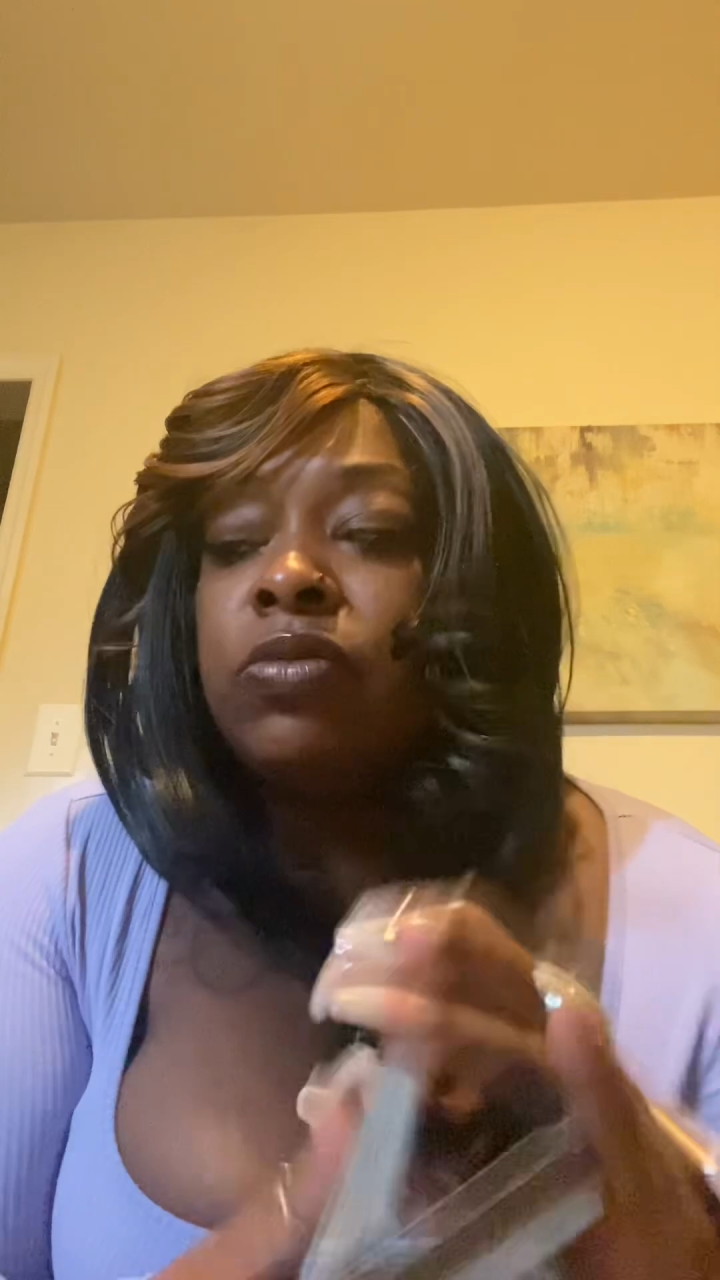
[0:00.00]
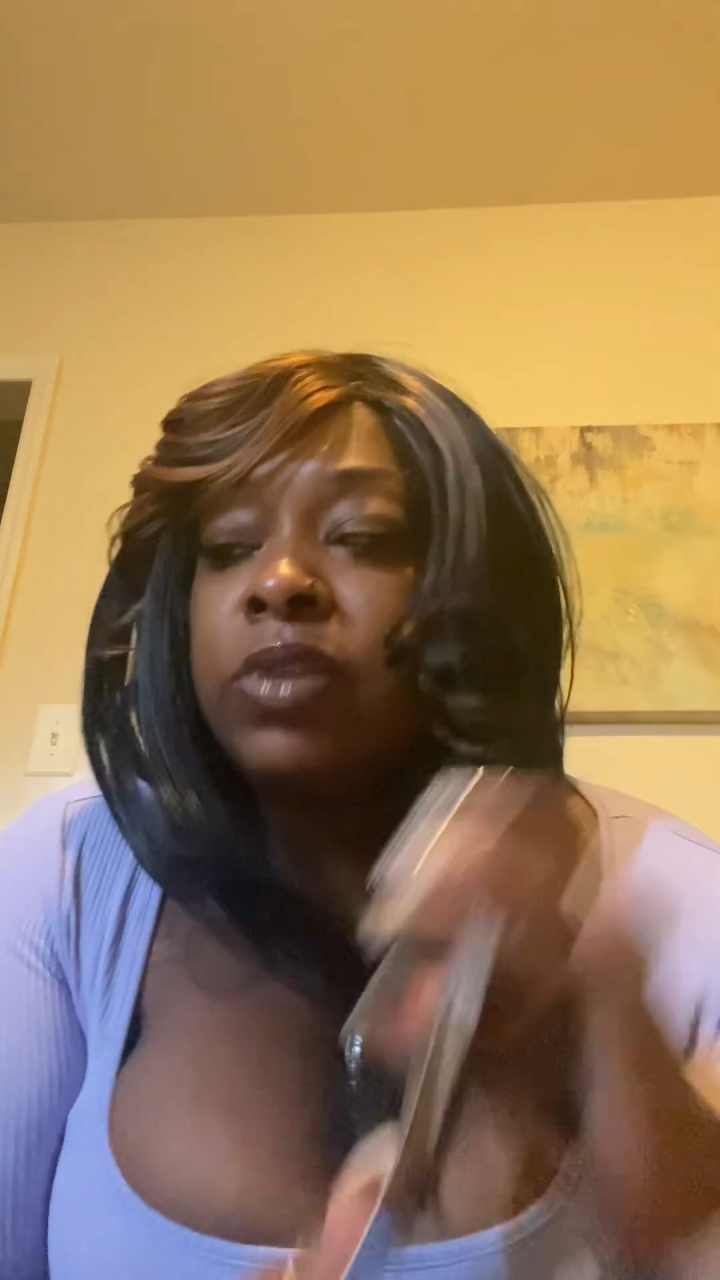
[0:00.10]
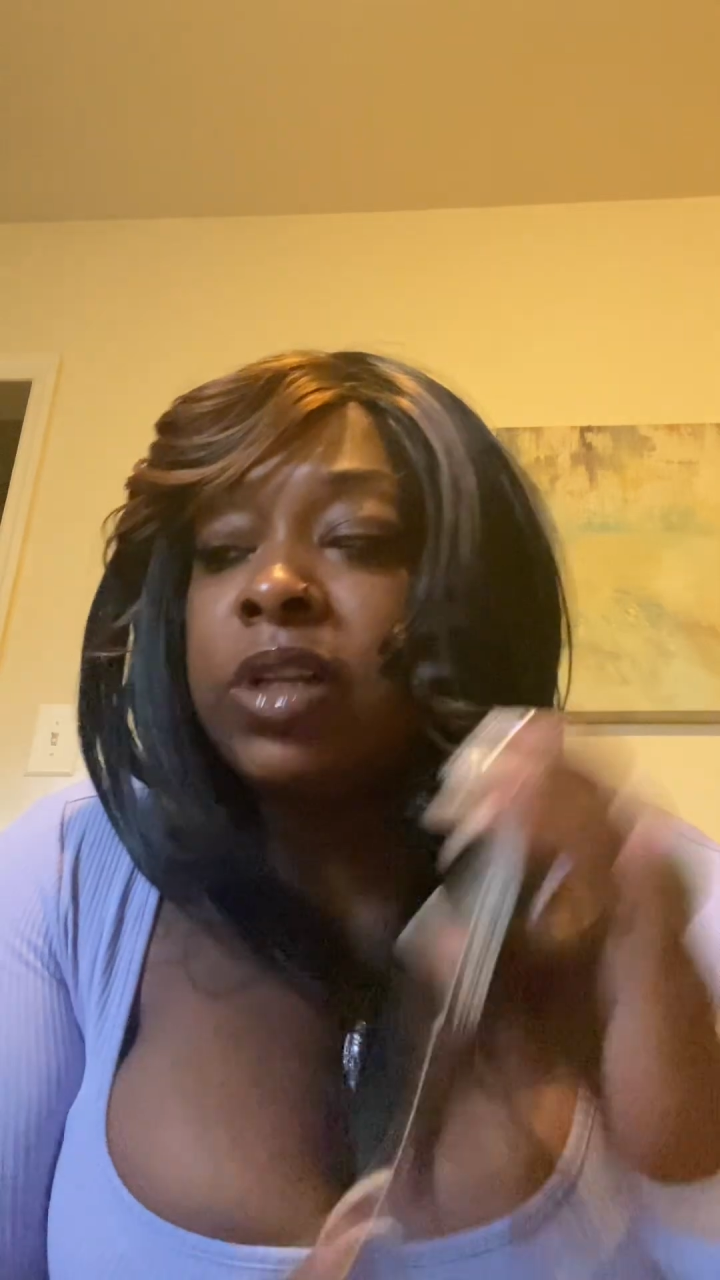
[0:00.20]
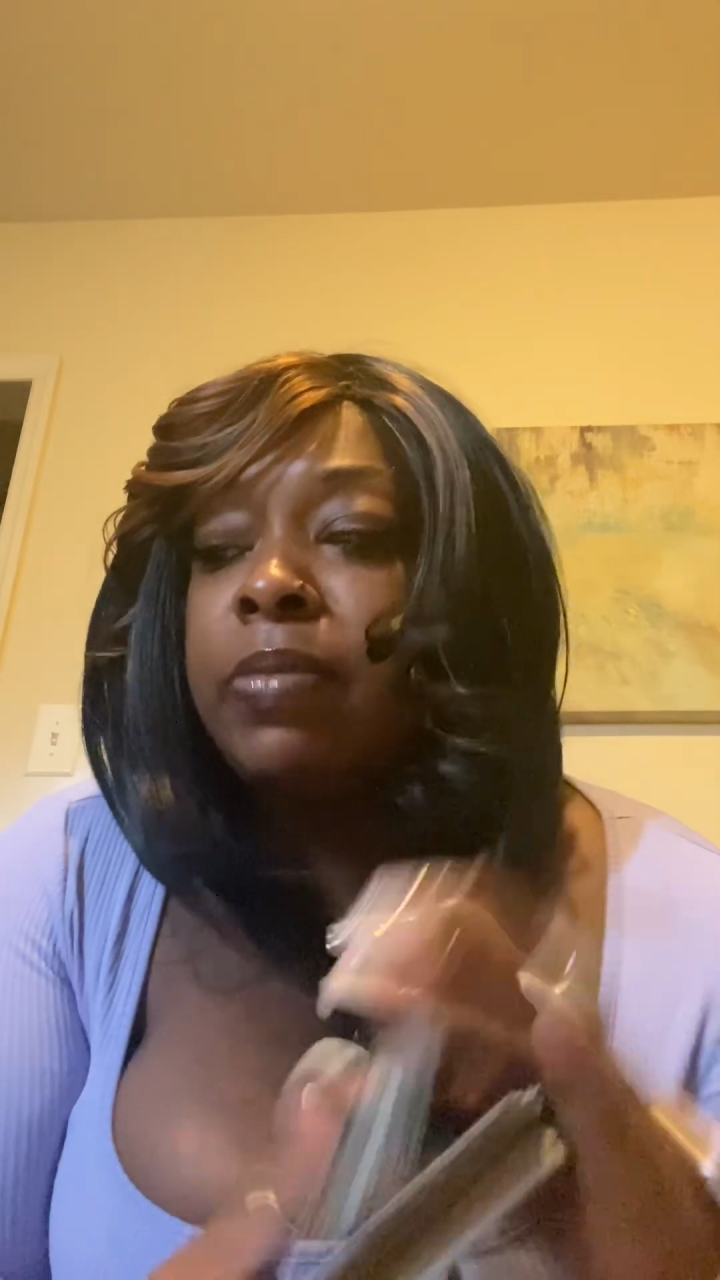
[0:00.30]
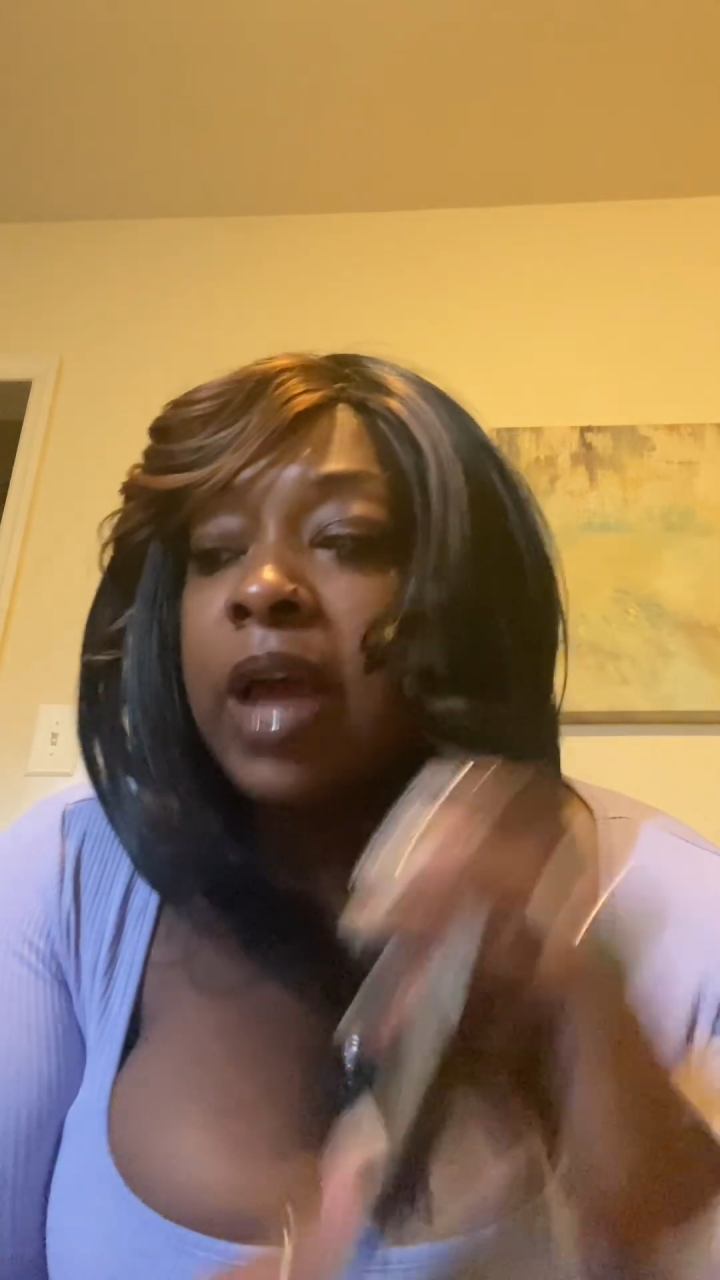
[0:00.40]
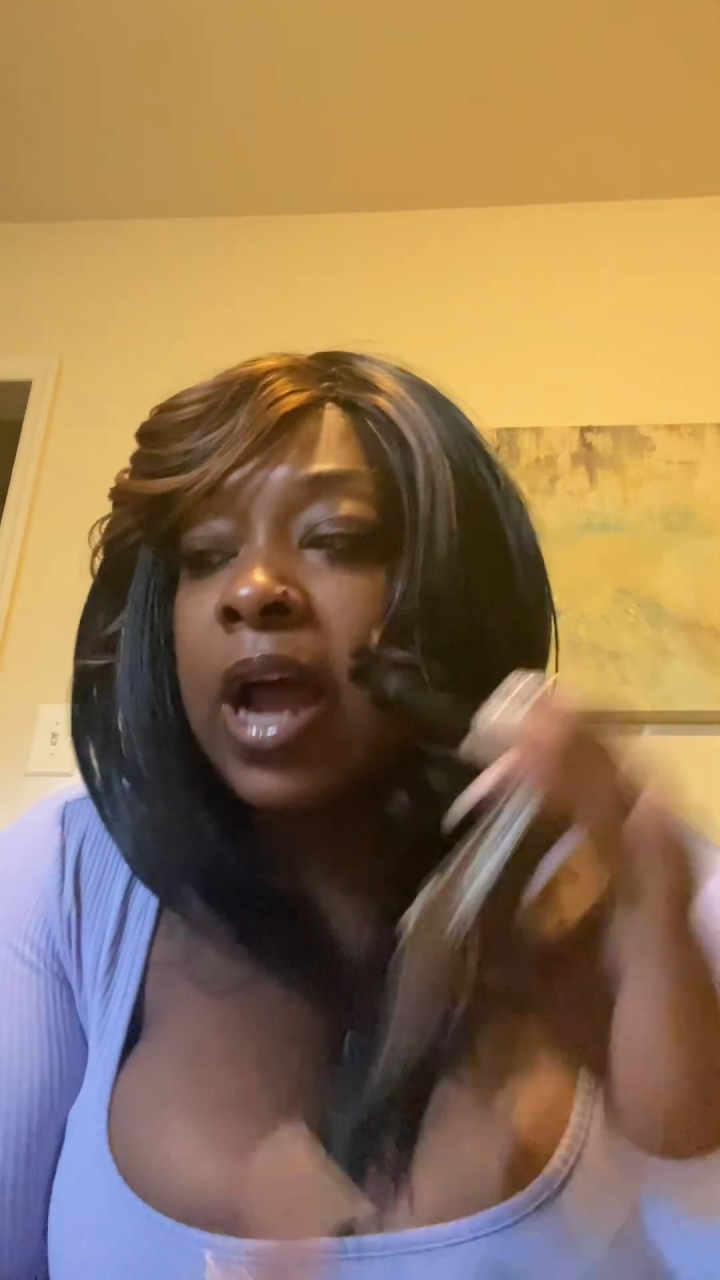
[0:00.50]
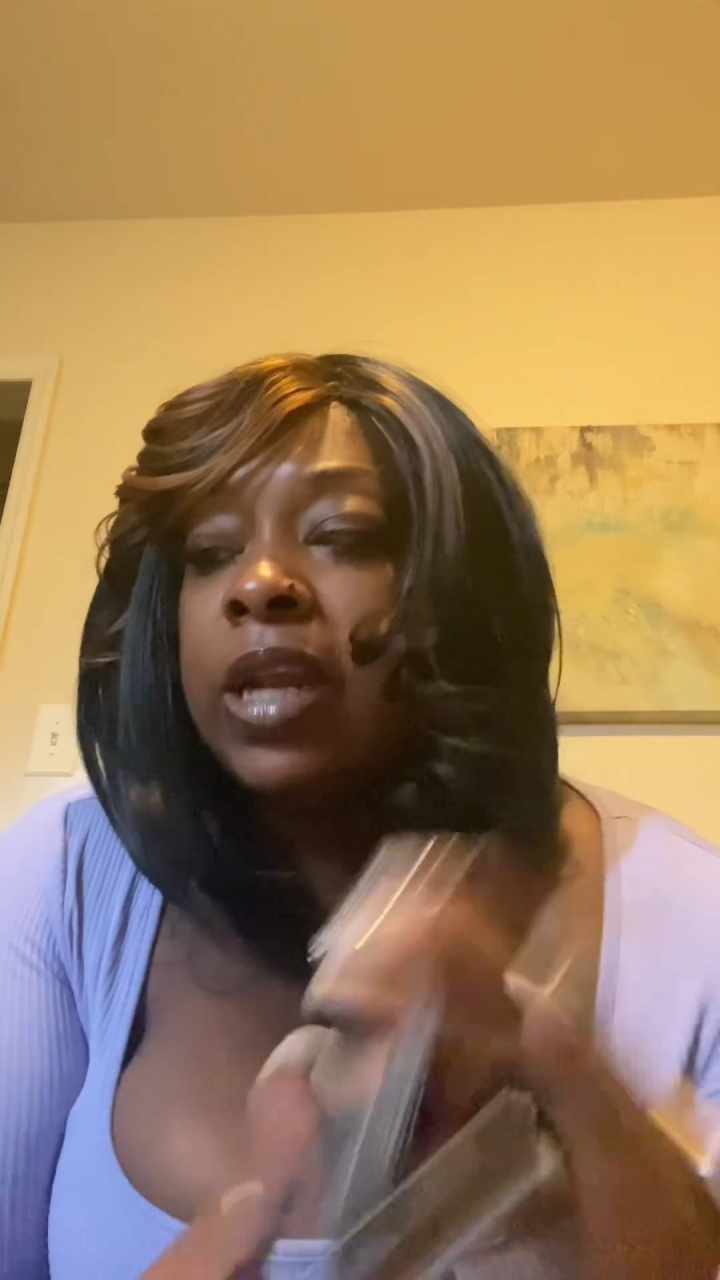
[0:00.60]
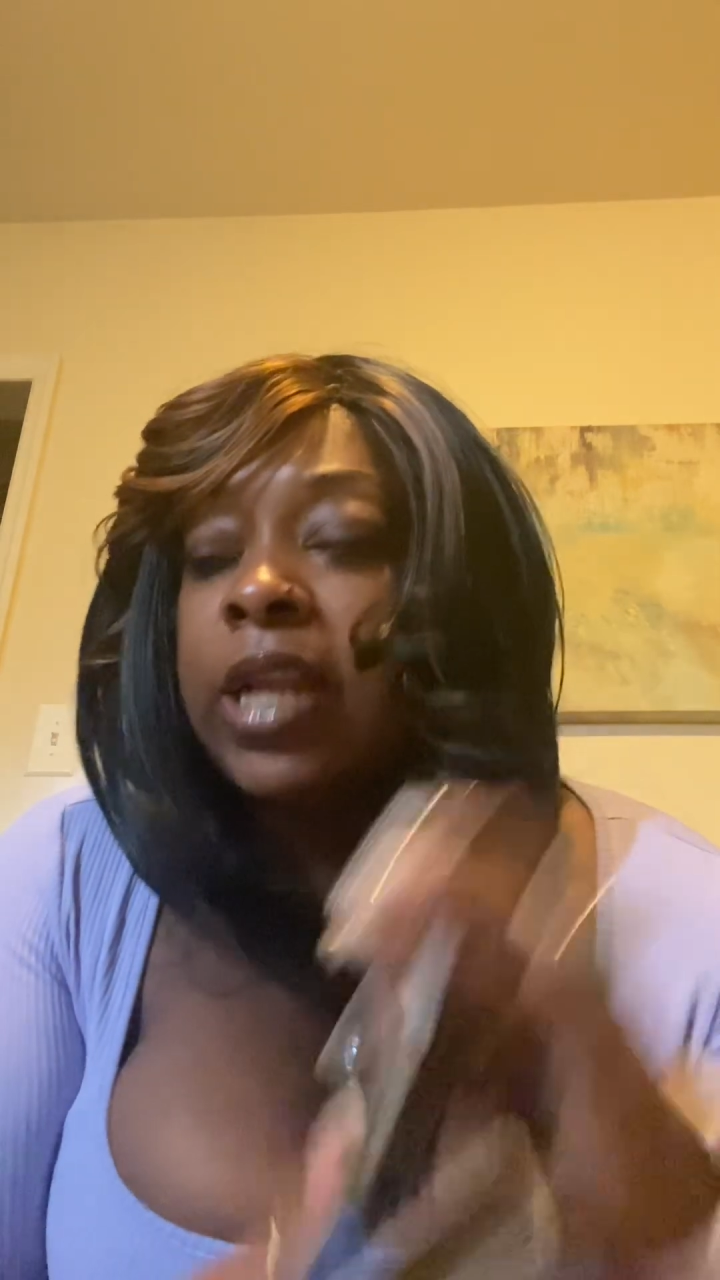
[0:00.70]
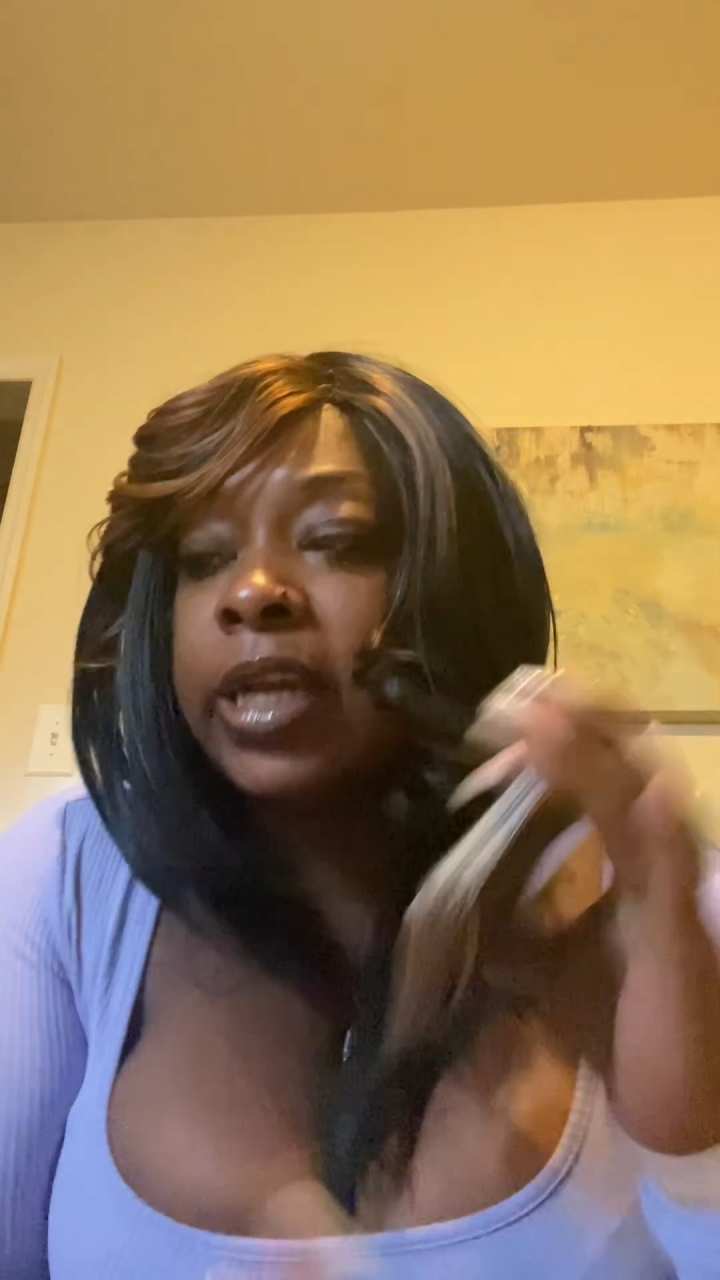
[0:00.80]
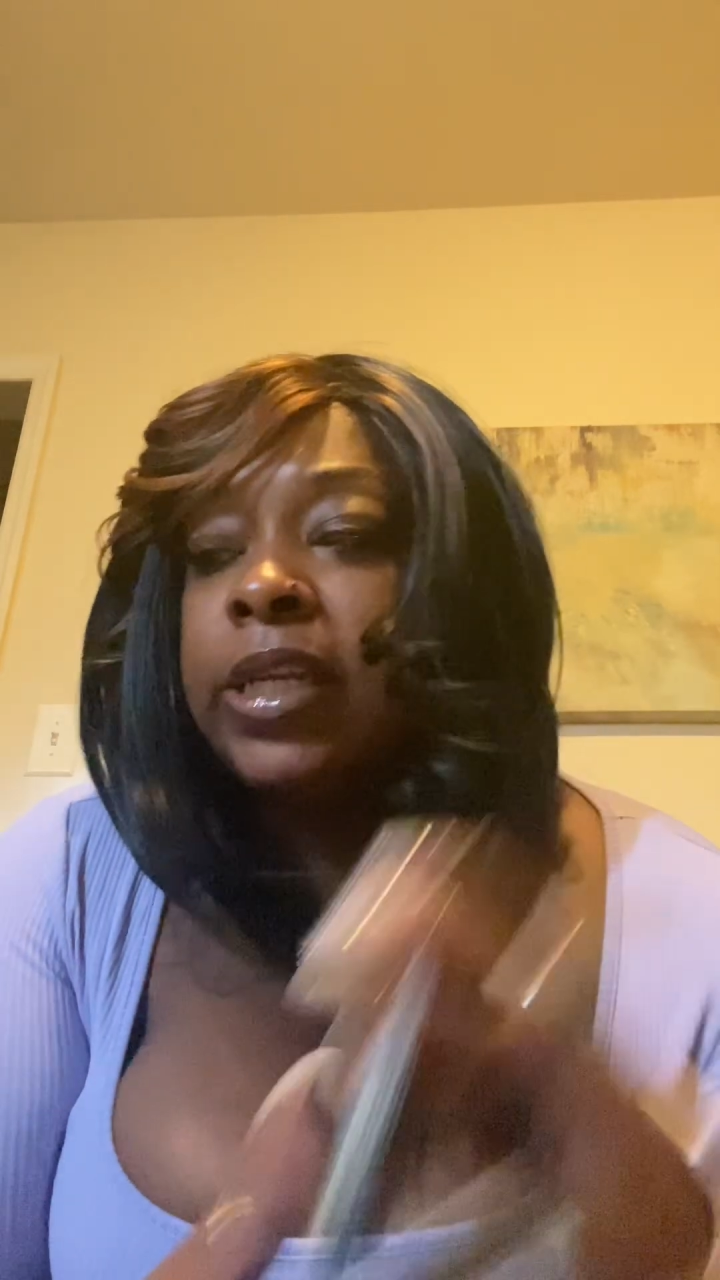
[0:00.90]
really
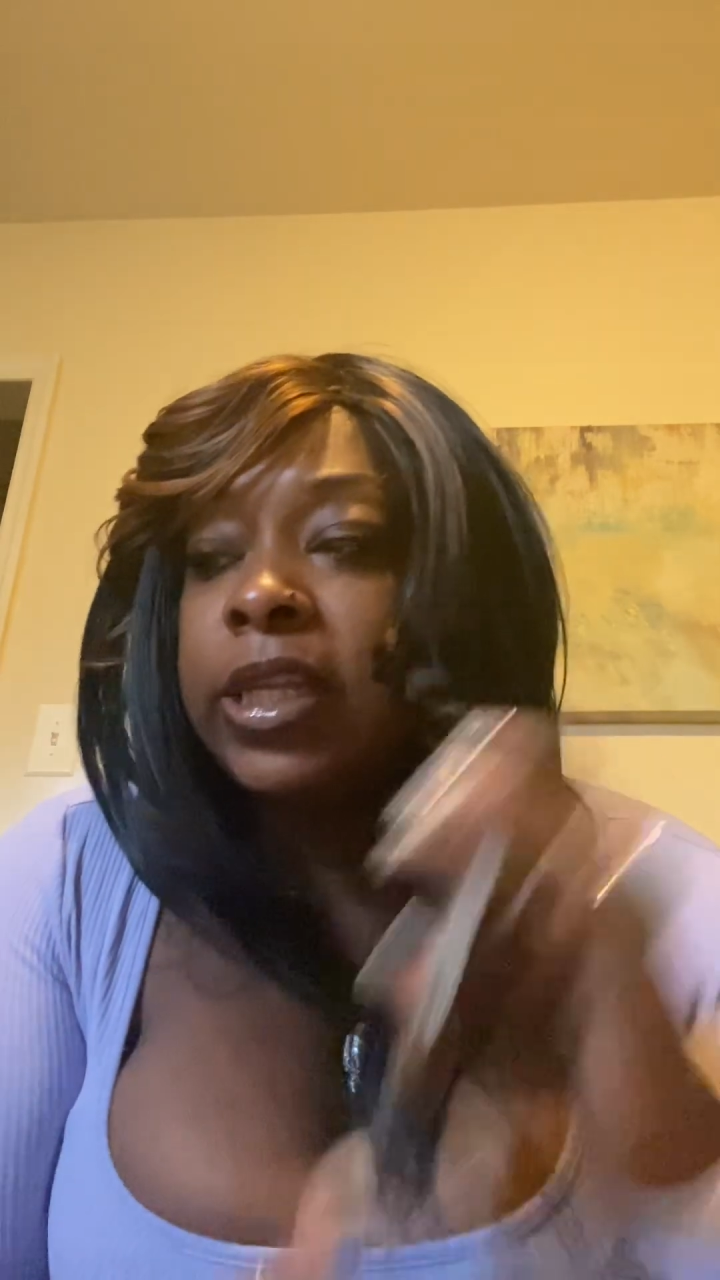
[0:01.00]
highlighting